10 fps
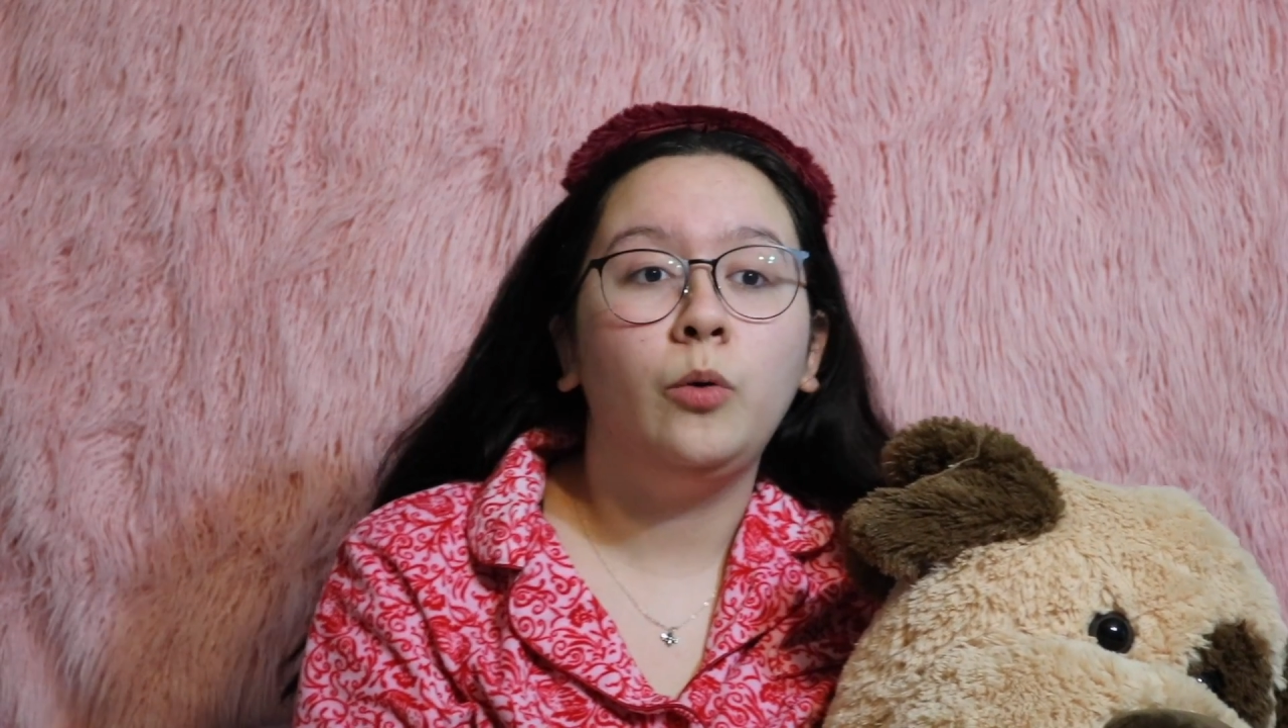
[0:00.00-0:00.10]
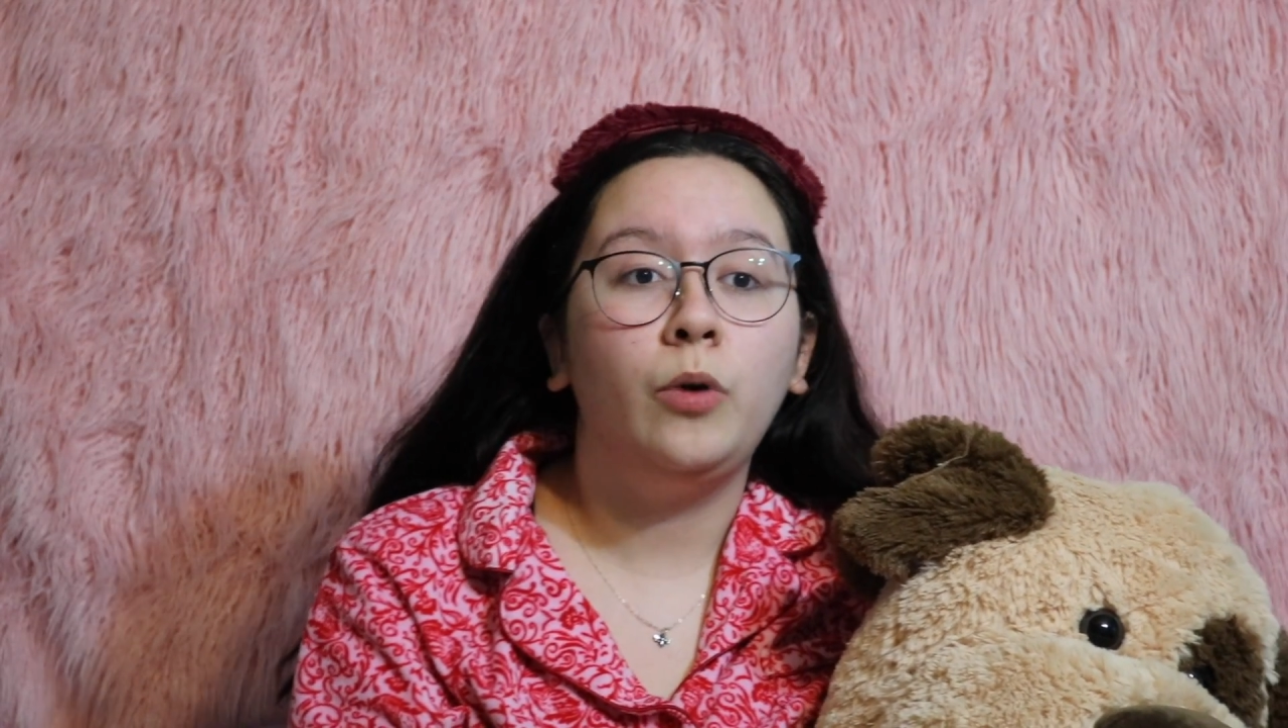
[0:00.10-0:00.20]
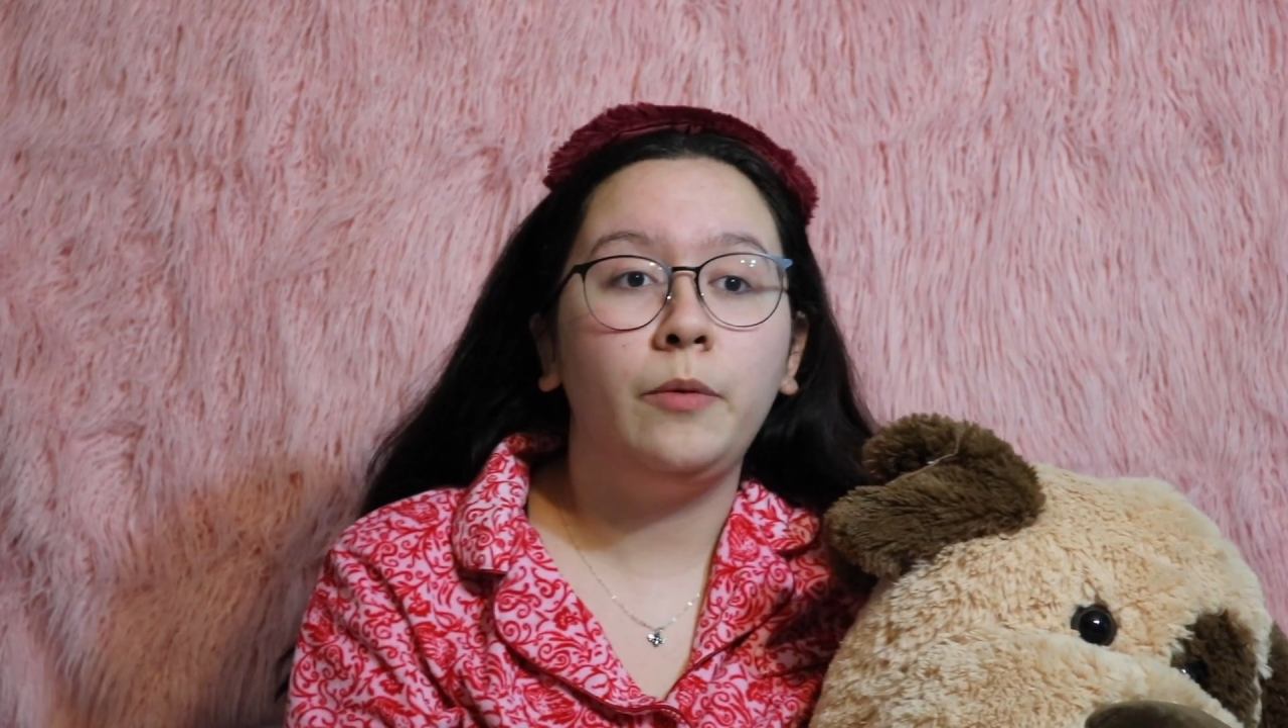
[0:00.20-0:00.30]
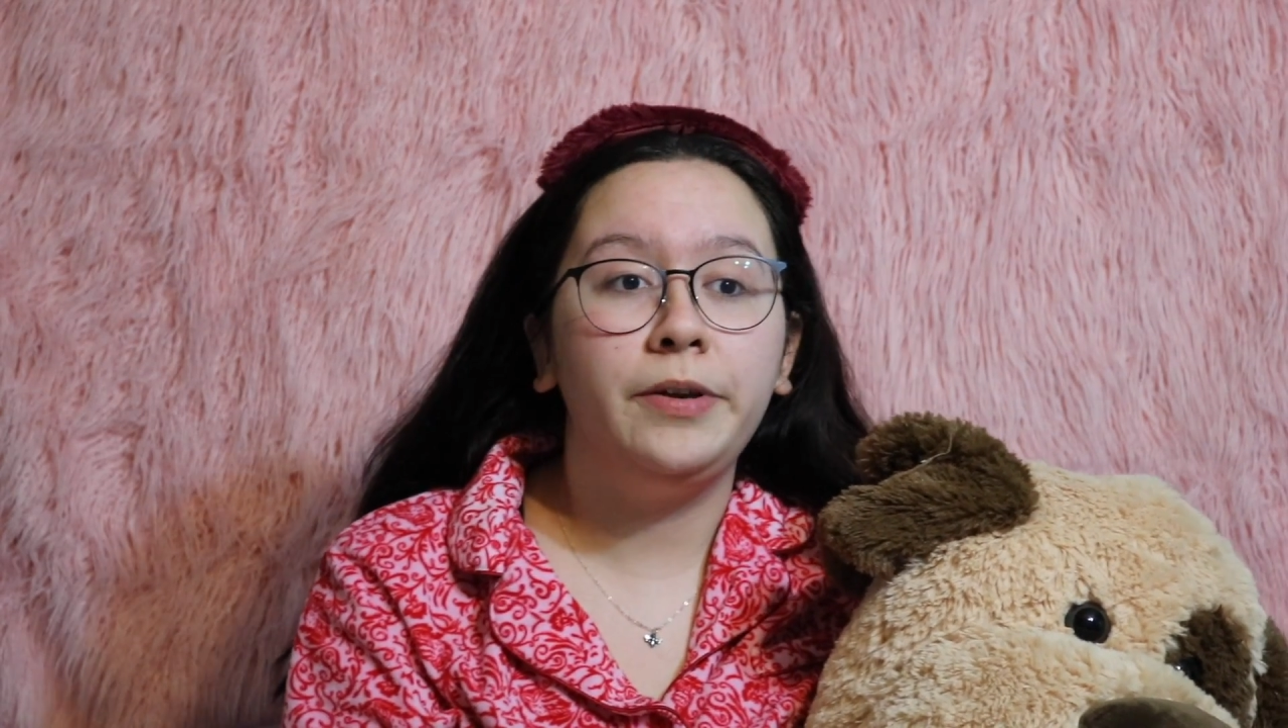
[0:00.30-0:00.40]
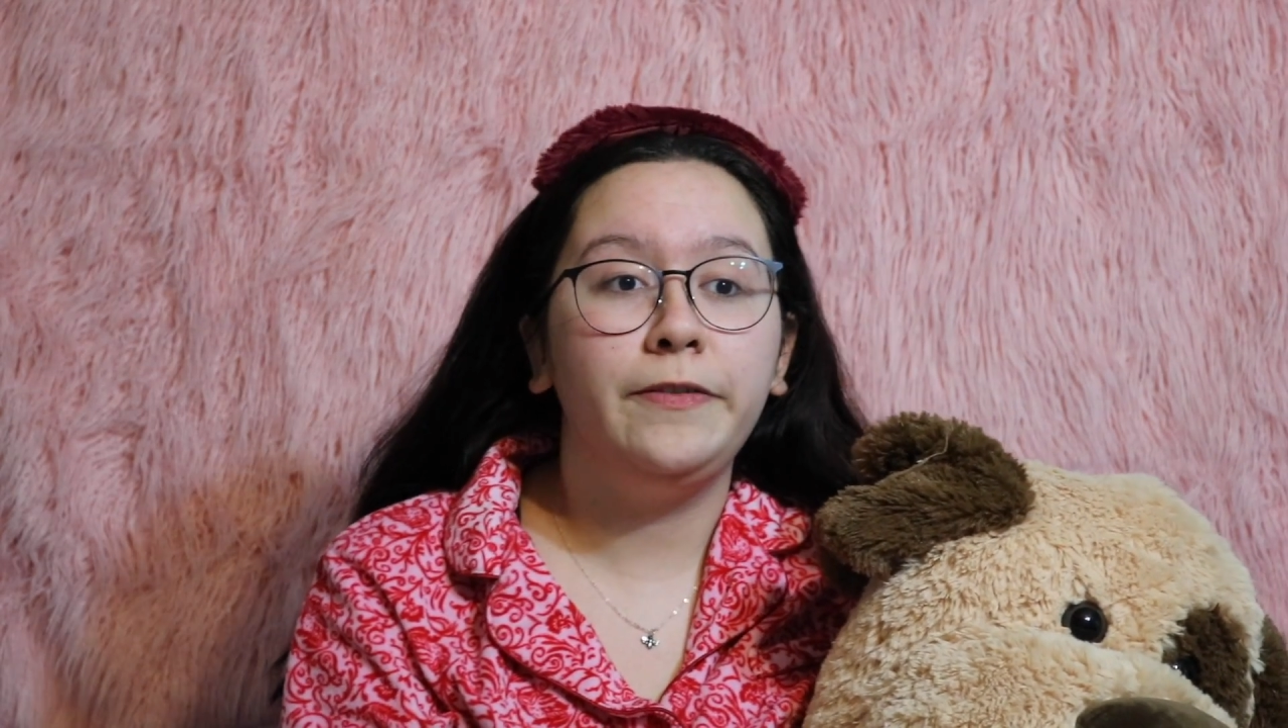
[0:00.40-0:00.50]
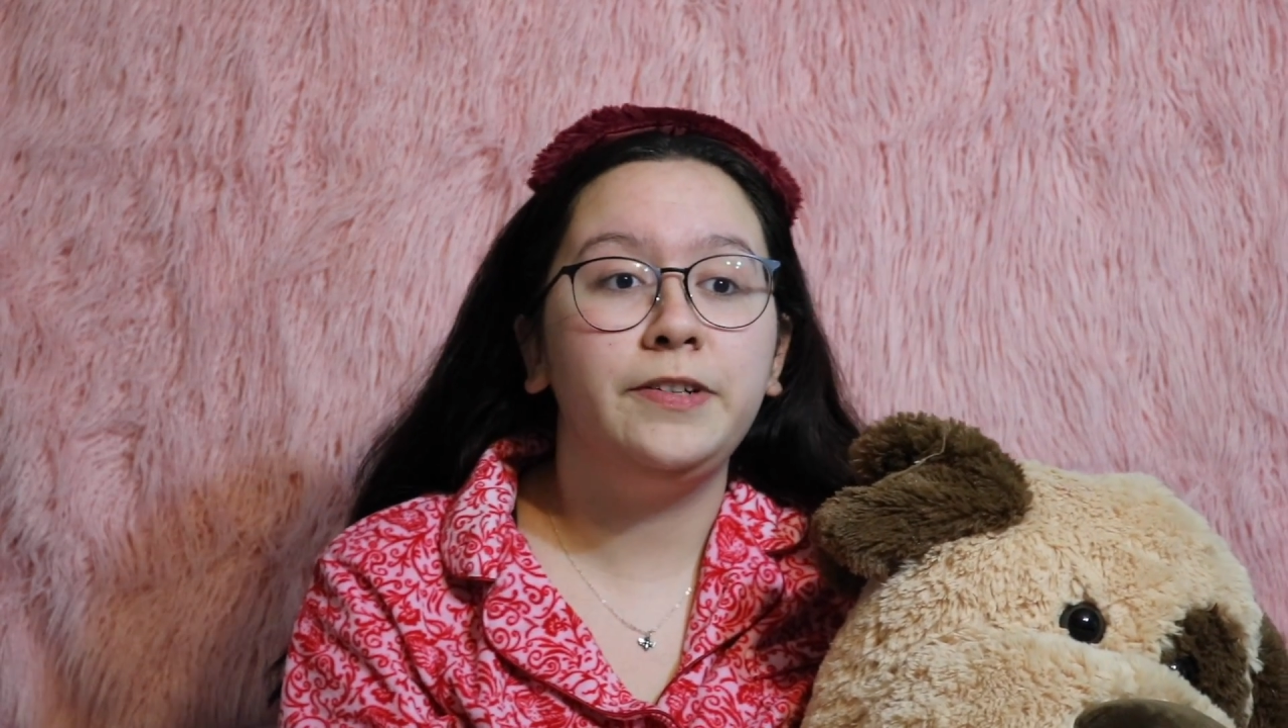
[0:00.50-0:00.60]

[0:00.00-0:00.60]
what we've